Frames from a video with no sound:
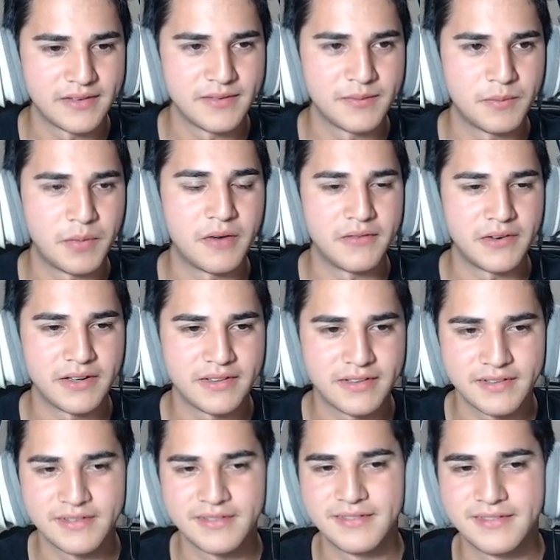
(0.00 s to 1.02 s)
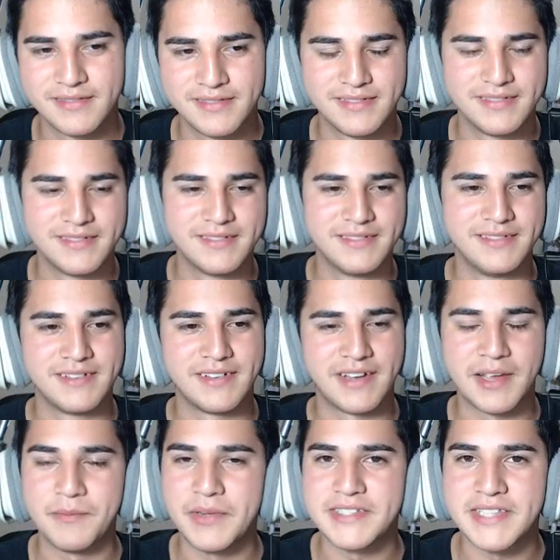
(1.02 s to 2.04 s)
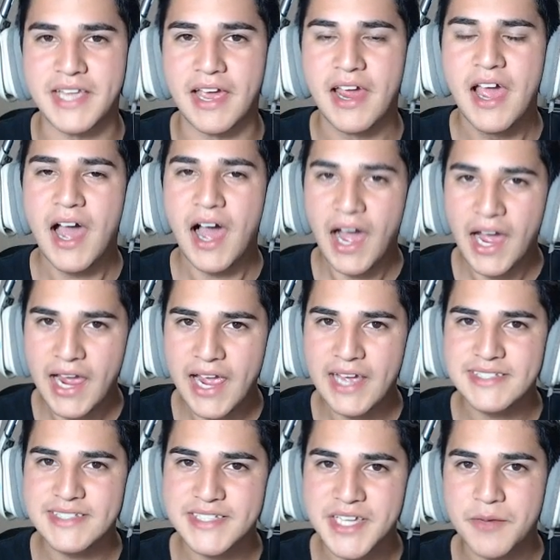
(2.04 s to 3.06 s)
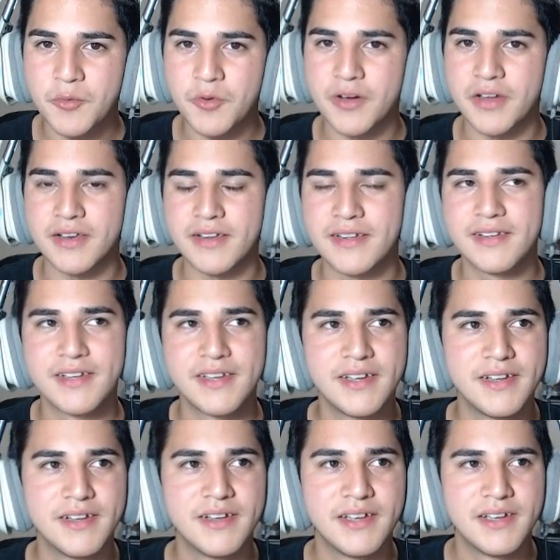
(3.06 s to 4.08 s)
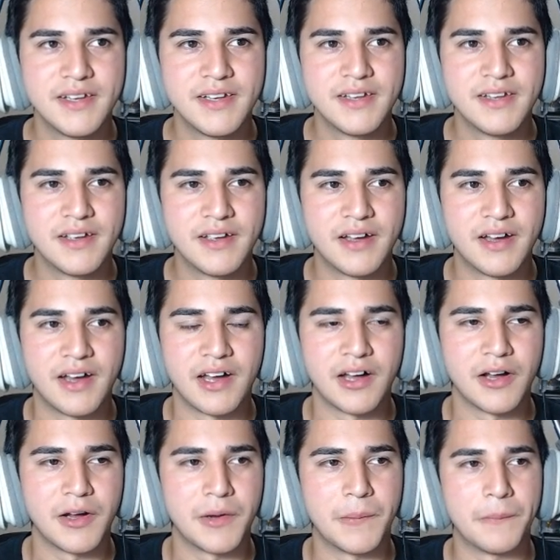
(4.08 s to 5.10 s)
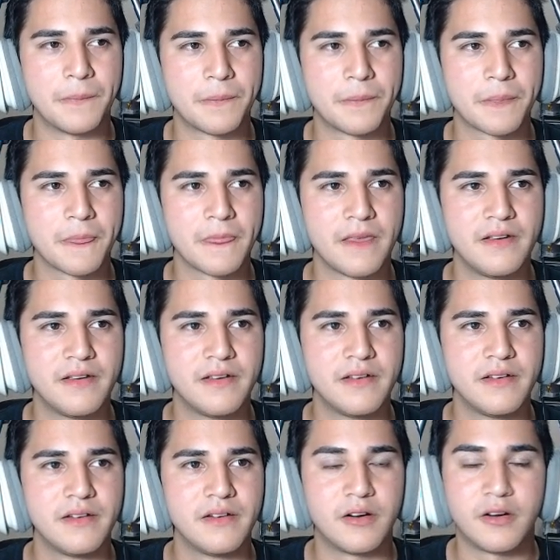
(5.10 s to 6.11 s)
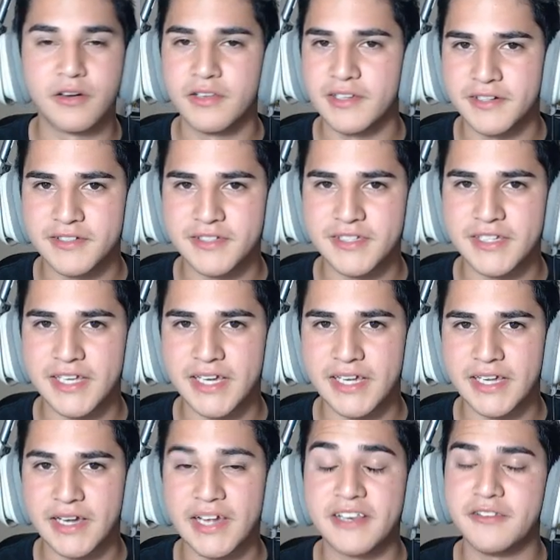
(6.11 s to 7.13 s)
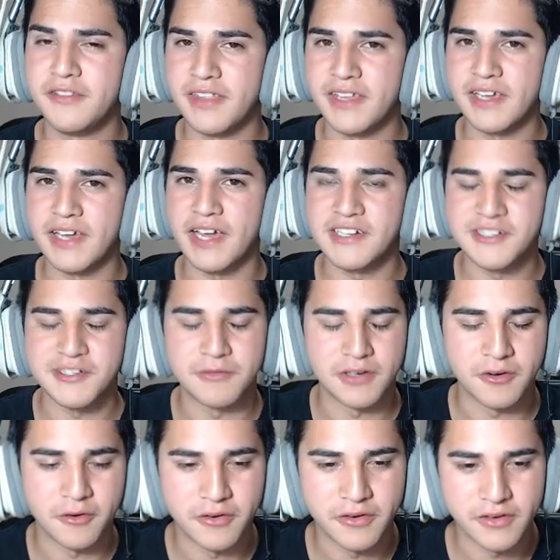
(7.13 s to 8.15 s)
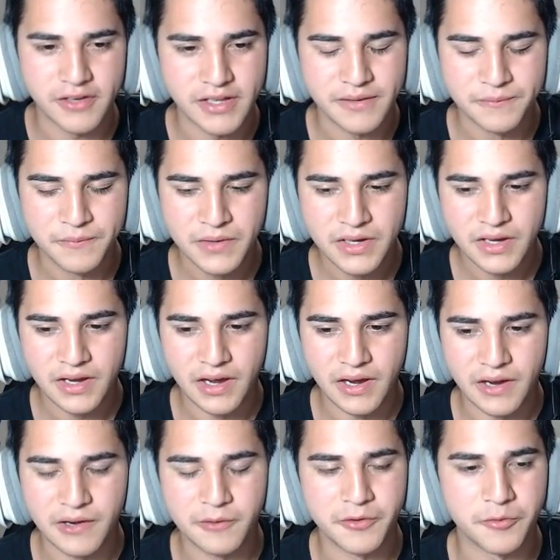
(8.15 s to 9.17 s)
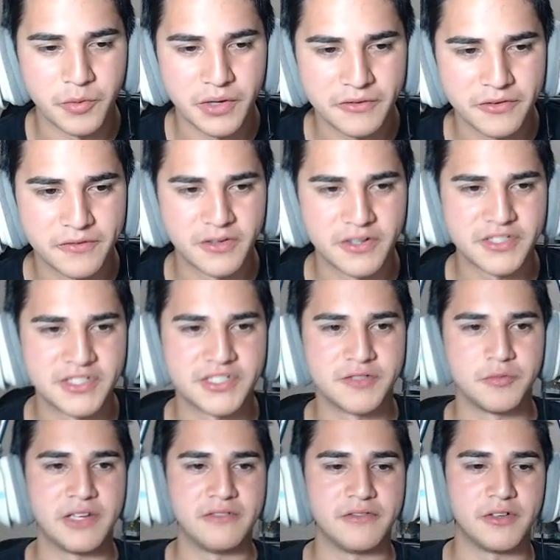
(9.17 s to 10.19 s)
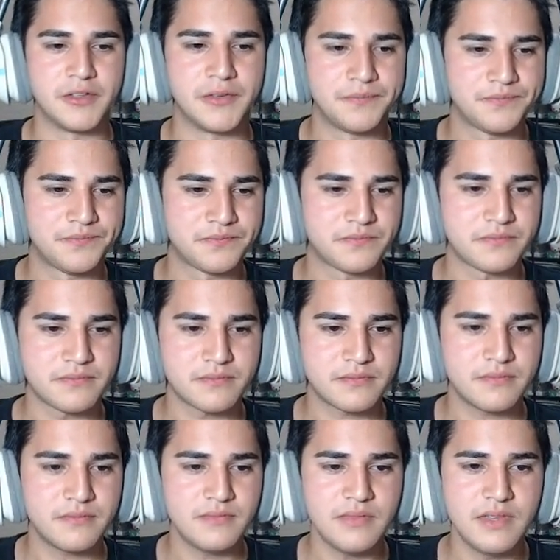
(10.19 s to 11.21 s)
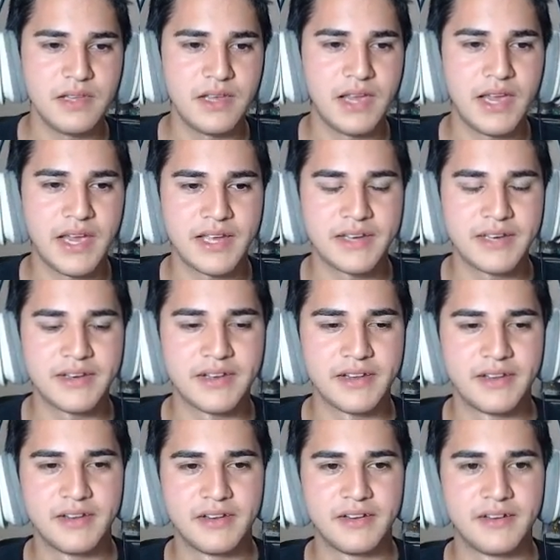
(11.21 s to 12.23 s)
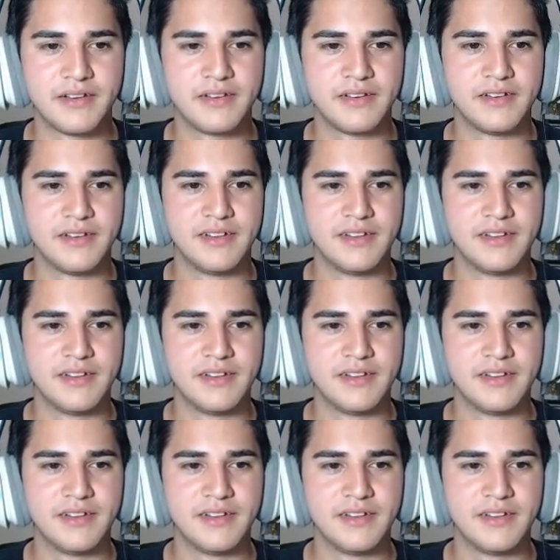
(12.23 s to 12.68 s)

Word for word: perfect. I'd be sad. I had someone um, earlier today. I do think I actually recorded it. Uh, it was Weevil versus Weevil. And oh, you got the mirror wall.